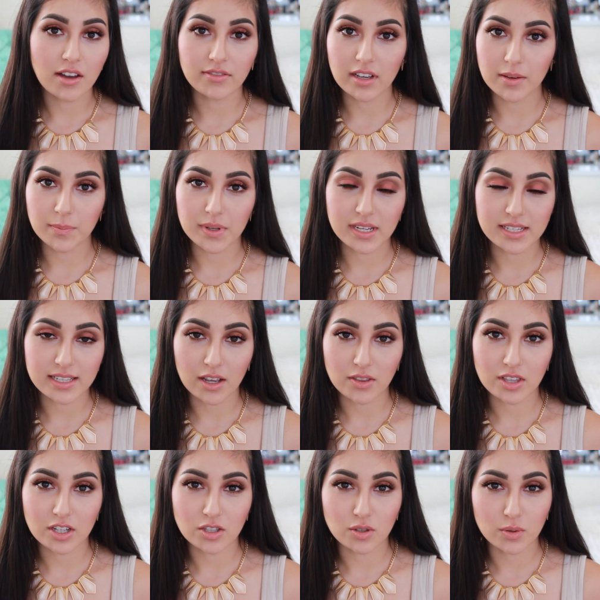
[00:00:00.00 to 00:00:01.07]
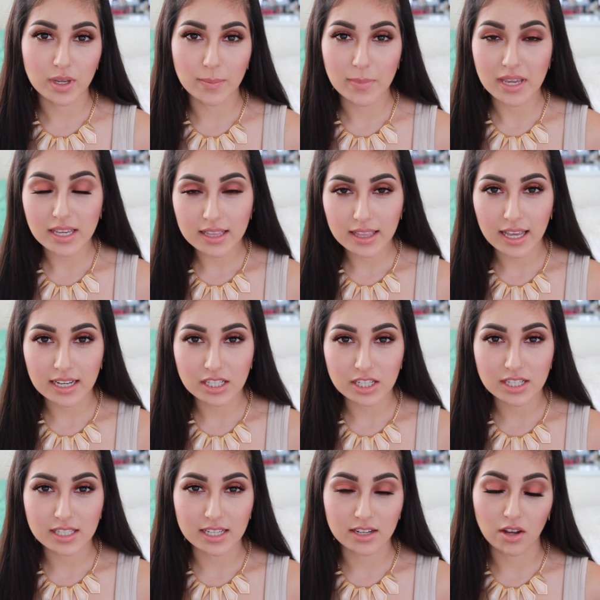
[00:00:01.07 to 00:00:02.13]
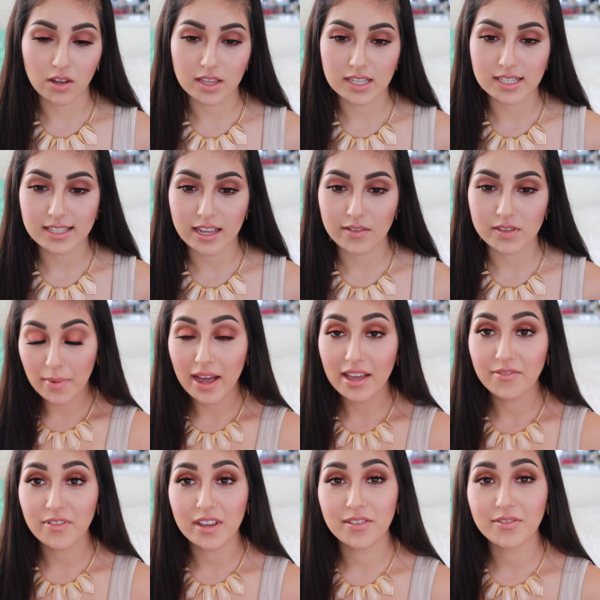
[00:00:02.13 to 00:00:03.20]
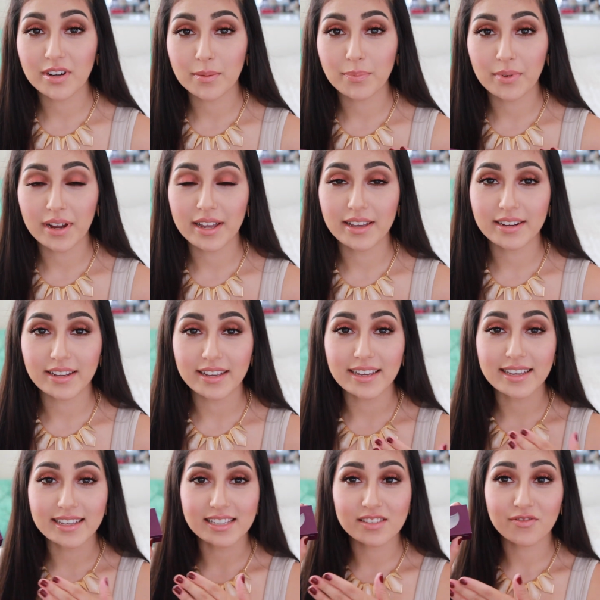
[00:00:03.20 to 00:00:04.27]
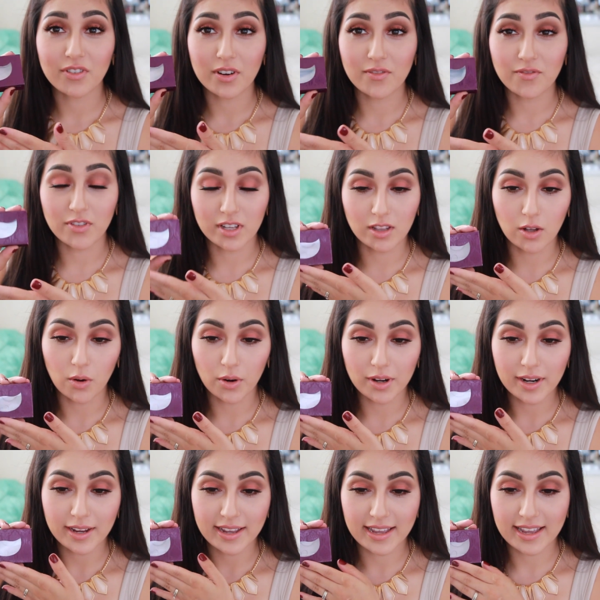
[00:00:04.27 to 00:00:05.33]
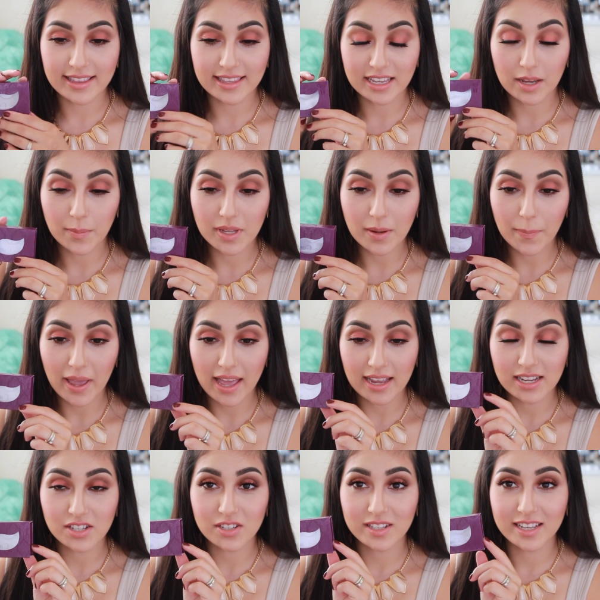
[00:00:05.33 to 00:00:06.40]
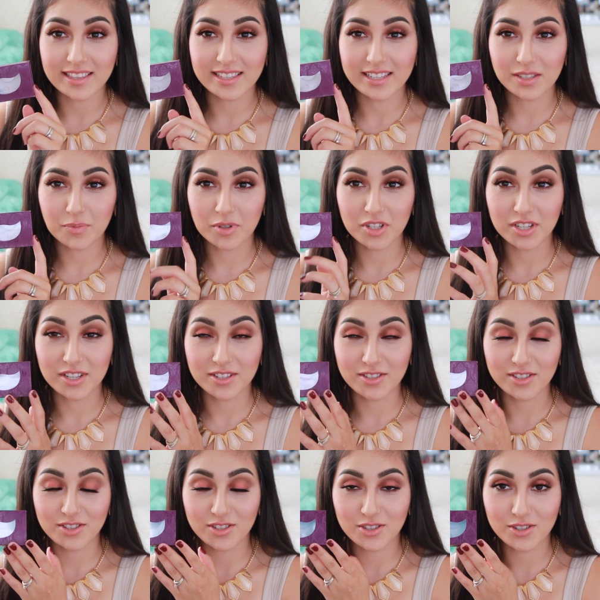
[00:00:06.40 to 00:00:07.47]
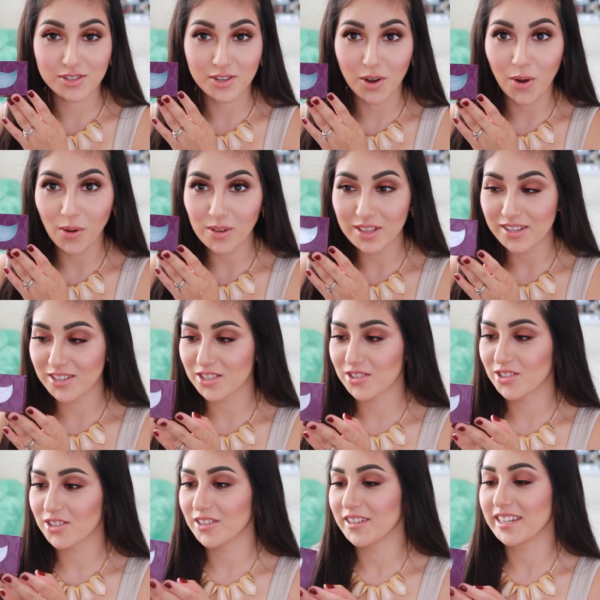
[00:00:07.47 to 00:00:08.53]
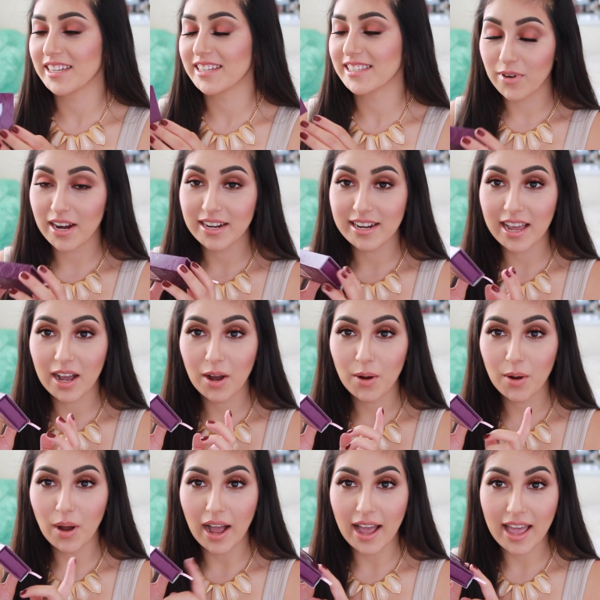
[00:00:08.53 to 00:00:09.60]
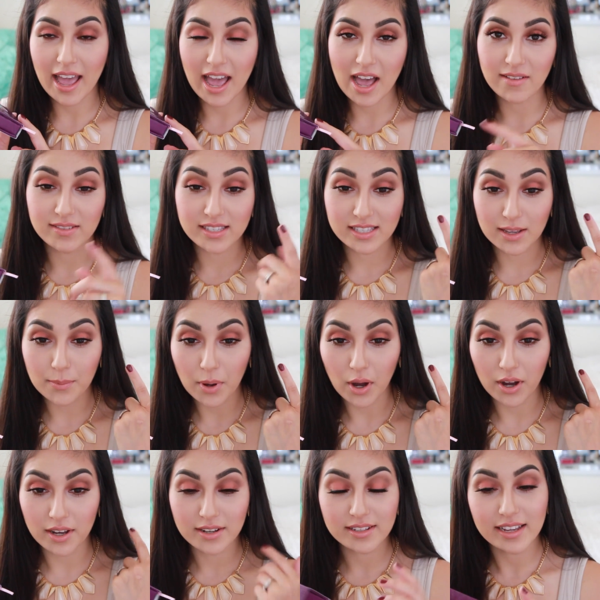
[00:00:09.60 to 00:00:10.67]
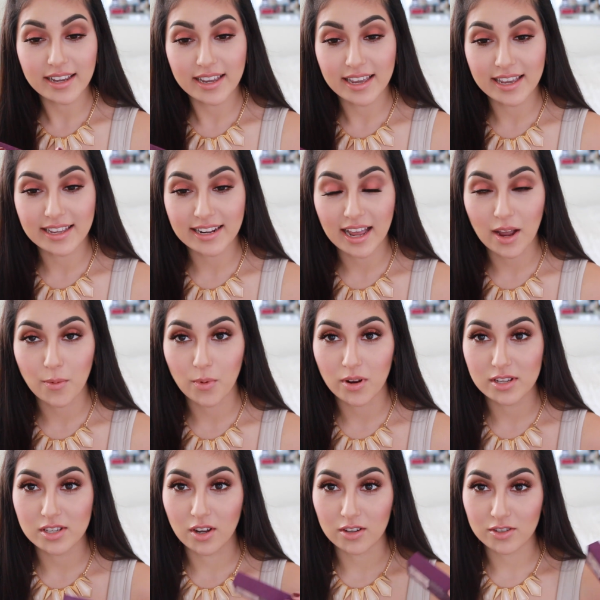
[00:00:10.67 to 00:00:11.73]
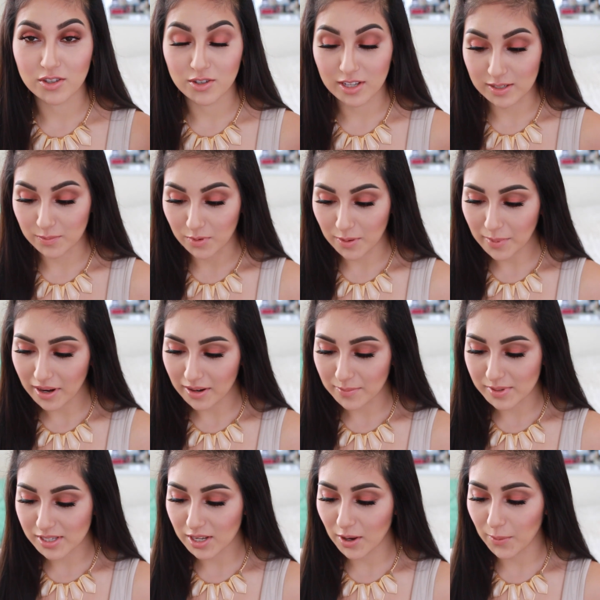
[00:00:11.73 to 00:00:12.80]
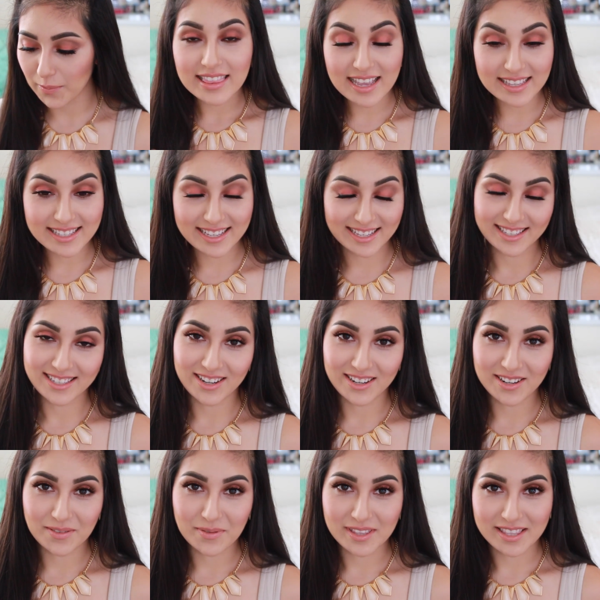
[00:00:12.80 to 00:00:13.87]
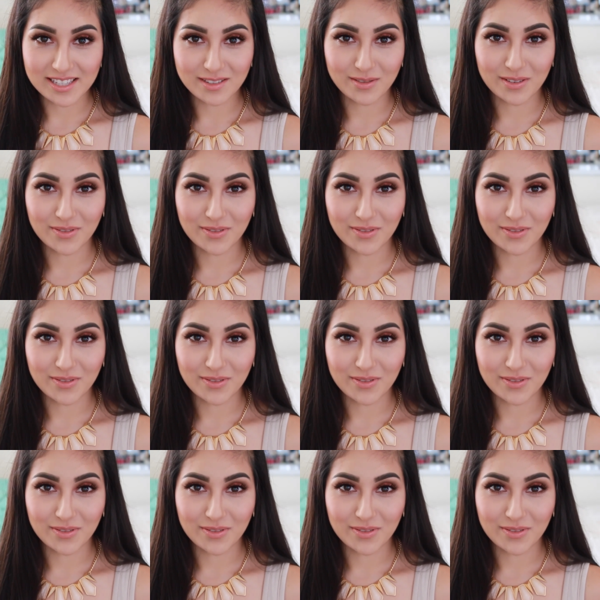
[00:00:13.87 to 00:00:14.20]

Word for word: of companies out there doing mink lashes and all this stuff. My favorite brand is from Velour and they come in a packaging like this, which is so luxurious. Right now I have some on and I want to talk to you guys more about them. So let's get started with this